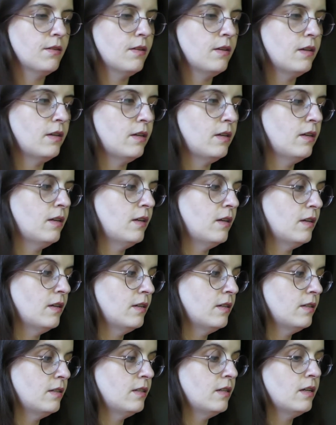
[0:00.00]

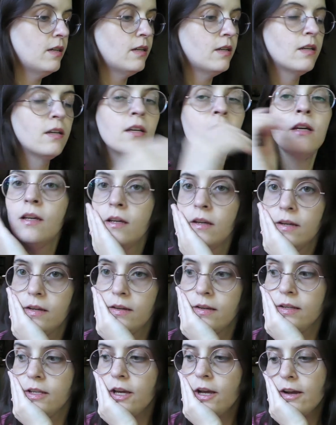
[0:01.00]
and
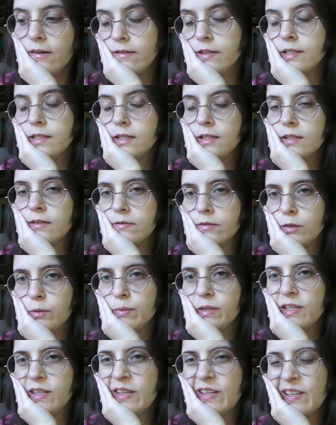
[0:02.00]
yeah, obviously I didn't film
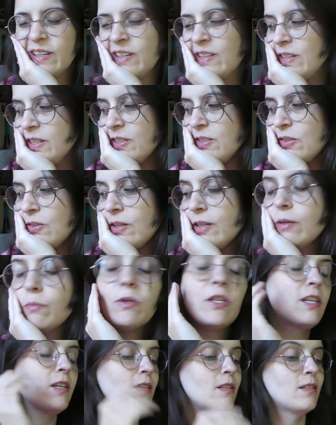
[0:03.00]
anything yesterday
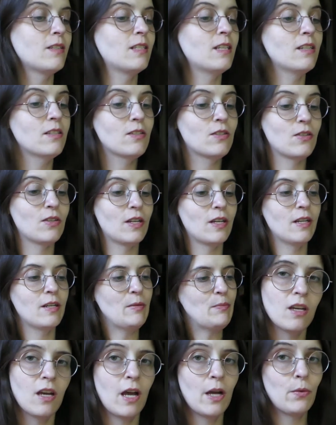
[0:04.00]
because yesterday
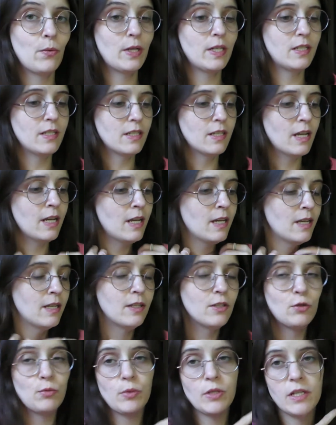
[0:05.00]
I went
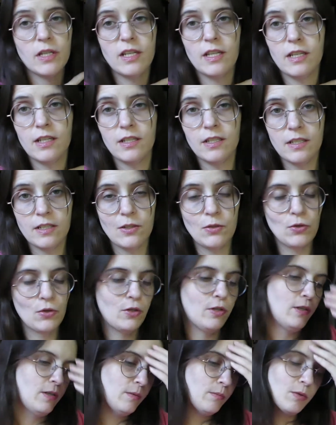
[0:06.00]
to play
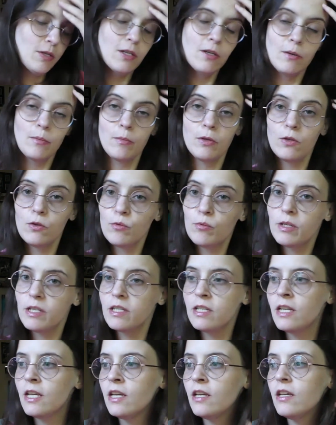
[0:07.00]
Detroit Become
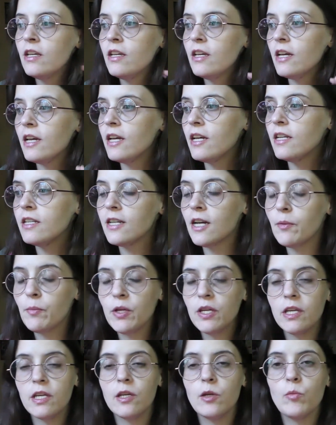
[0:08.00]
Human, and I
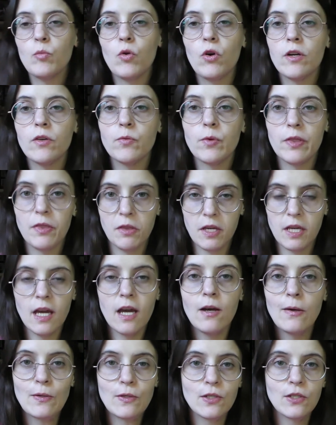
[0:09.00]
became one with the
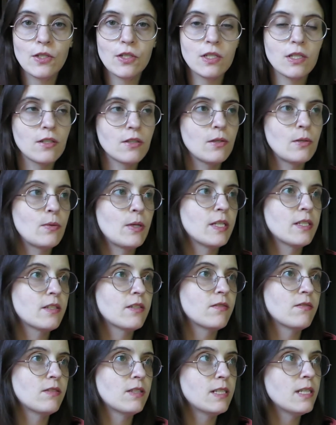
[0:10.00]
couch the rest
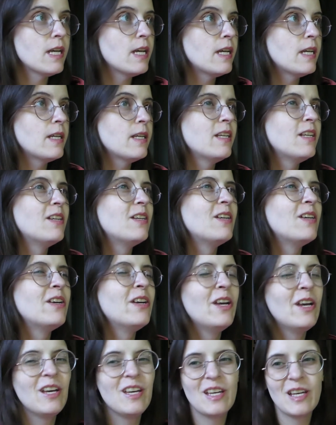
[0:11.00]
of the day.
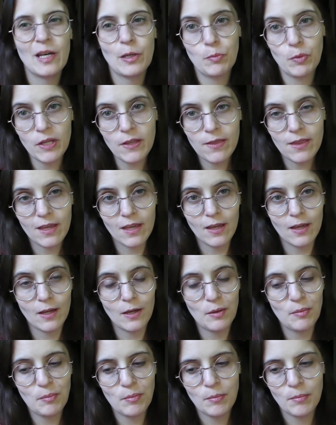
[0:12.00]
I beat the
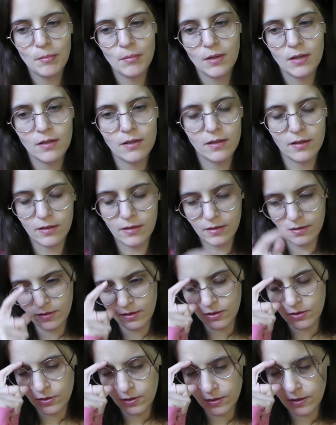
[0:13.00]
game.
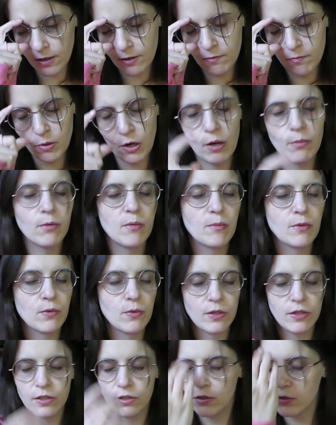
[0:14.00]
There's a lot of problems
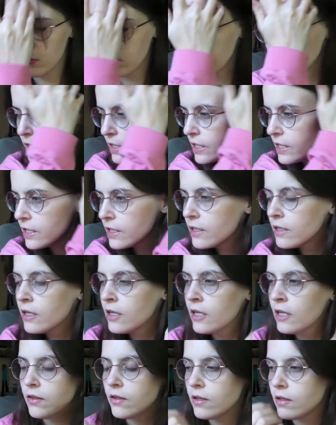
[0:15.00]
with the story and
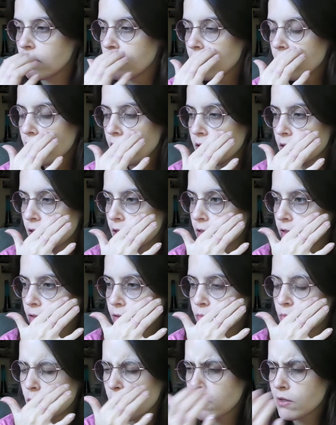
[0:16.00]
the, I guess,
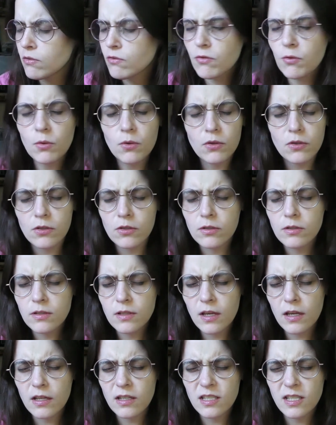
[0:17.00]
metaphors
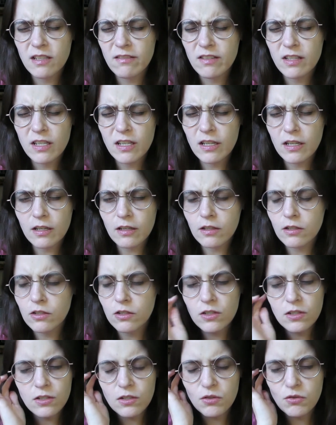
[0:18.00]
that David
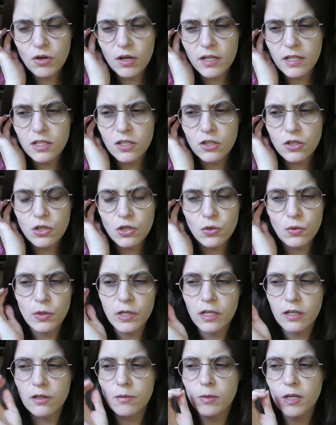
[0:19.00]
Cage tried to shoe
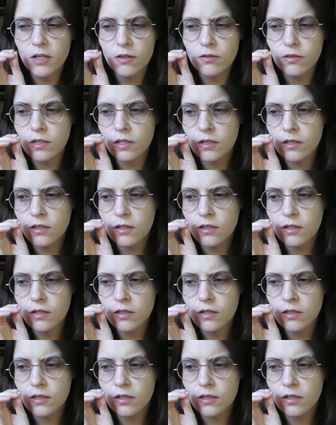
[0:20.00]
in about